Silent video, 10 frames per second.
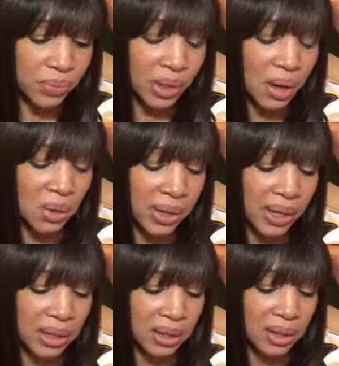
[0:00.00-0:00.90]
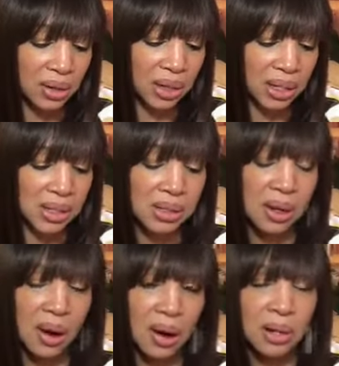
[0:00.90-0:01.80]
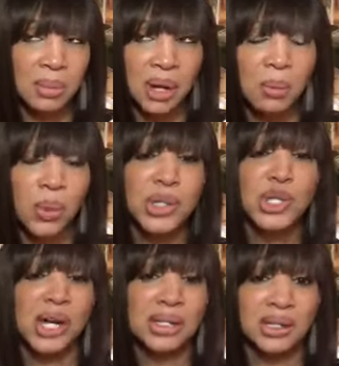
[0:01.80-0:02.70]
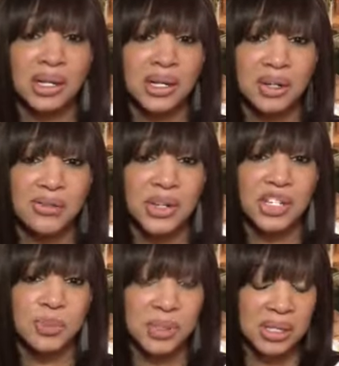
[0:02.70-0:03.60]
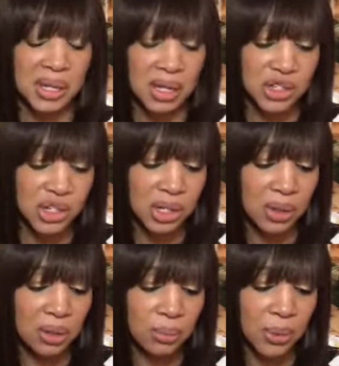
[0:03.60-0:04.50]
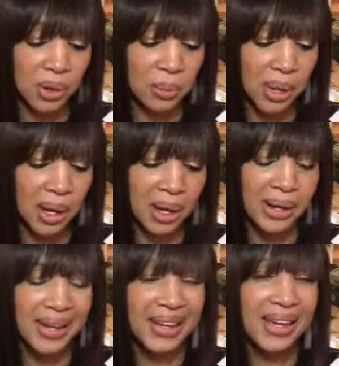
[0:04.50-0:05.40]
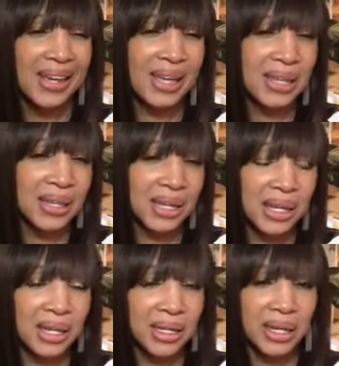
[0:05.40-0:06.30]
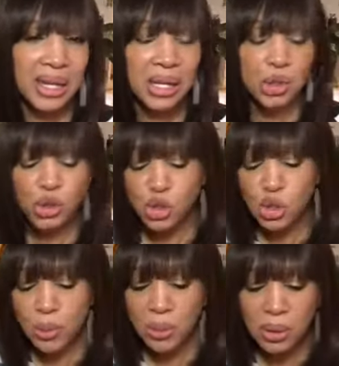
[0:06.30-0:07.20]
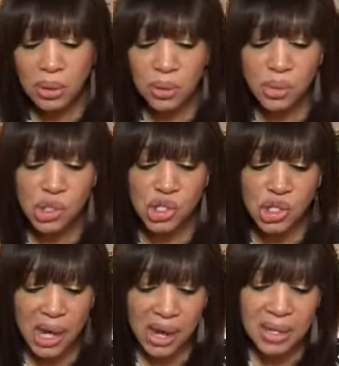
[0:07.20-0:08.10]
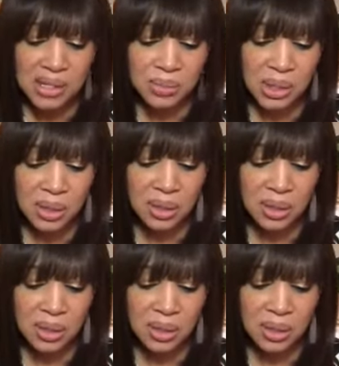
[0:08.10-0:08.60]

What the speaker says: Okay, there is cardamom, which I love. There's pistachio, bergamot, ylang ylang, tuberose, jasmine,